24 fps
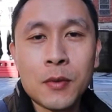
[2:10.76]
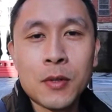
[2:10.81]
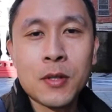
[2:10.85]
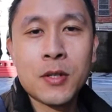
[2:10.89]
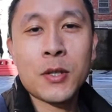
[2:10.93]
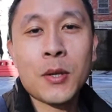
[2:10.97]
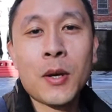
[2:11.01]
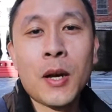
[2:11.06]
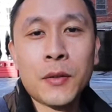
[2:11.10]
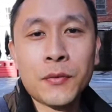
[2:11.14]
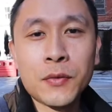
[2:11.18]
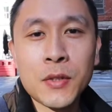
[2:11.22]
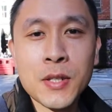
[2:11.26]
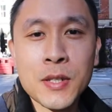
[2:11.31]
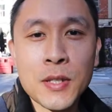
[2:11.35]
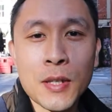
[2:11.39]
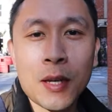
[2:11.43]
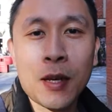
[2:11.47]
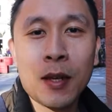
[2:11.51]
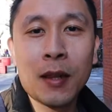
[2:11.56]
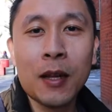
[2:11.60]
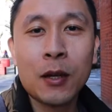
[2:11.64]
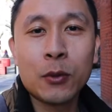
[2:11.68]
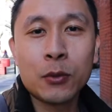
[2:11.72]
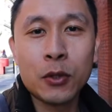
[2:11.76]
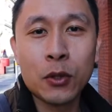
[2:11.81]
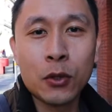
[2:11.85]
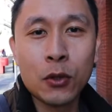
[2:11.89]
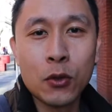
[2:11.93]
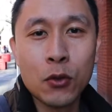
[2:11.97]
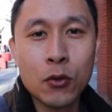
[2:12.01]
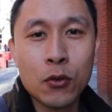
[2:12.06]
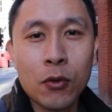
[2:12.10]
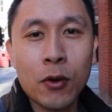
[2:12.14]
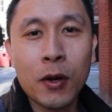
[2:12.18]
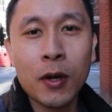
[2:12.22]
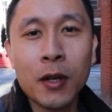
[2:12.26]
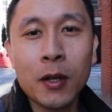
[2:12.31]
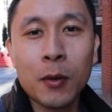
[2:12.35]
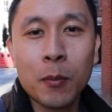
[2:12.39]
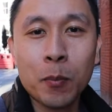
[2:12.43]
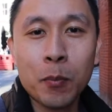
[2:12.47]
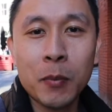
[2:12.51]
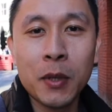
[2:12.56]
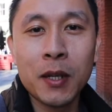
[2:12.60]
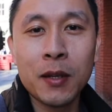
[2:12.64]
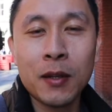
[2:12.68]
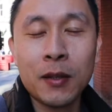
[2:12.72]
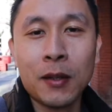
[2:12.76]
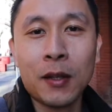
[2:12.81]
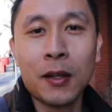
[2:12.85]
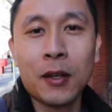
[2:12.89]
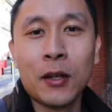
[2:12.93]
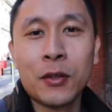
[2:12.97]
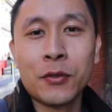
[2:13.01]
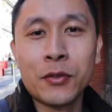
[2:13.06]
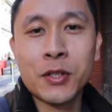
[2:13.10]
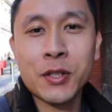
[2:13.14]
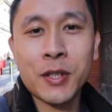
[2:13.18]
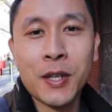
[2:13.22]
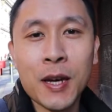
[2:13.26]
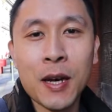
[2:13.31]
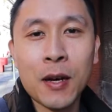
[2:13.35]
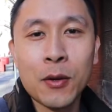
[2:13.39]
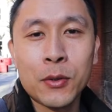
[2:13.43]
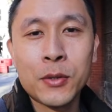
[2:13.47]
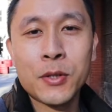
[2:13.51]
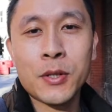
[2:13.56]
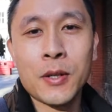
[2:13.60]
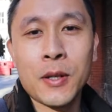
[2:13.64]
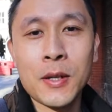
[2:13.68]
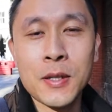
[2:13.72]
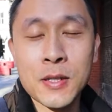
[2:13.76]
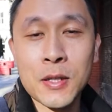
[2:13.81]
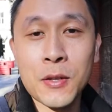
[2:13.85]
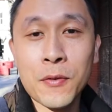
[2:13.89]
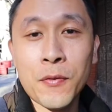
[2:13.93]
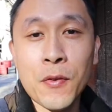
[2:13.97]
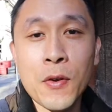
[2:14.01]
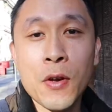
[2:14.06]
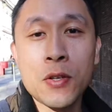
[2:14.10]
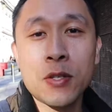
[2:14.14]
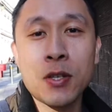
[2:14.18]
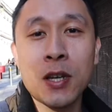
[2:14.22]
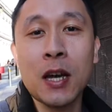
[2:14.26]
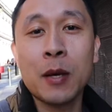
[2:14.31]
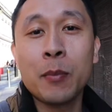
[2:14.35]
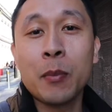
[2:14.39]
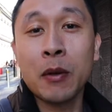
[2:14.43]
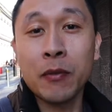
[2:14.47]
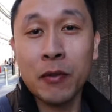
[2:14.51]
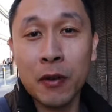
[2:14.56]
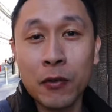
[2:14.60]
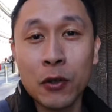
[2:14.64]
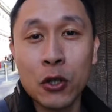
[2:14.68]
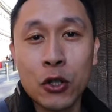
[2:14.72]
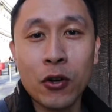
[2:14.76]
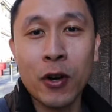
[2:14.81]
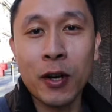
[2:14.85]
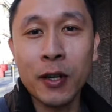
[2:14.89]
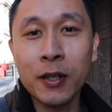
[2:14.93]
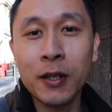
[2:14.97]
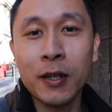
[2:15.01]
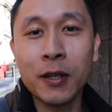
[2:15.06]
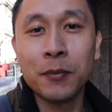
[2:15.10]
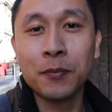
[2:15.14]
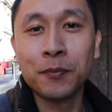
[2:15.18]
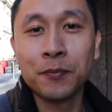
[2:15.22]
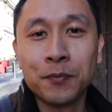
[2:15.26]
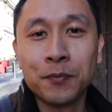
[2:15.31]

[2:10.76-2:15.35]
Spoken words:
So I have to say, that was a great meal of scouse. It's the first time I've ever tried it.